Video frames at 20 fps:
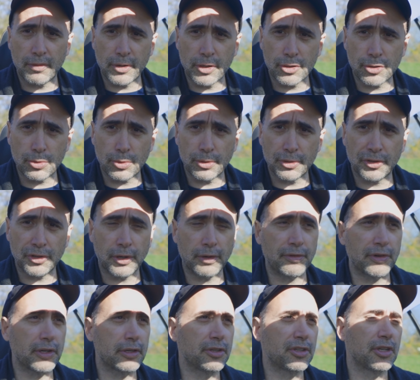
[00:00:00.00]
virtual
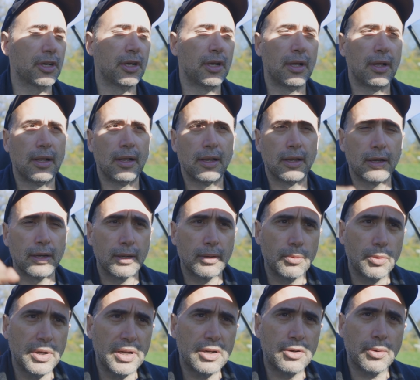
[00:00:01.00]
servers.
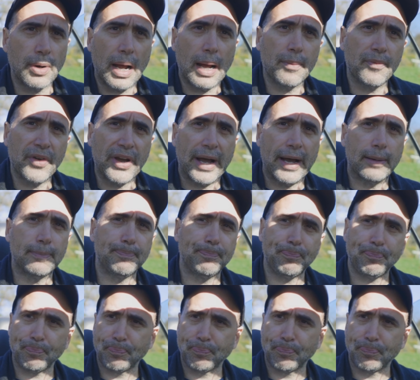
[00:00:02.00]
We grab that.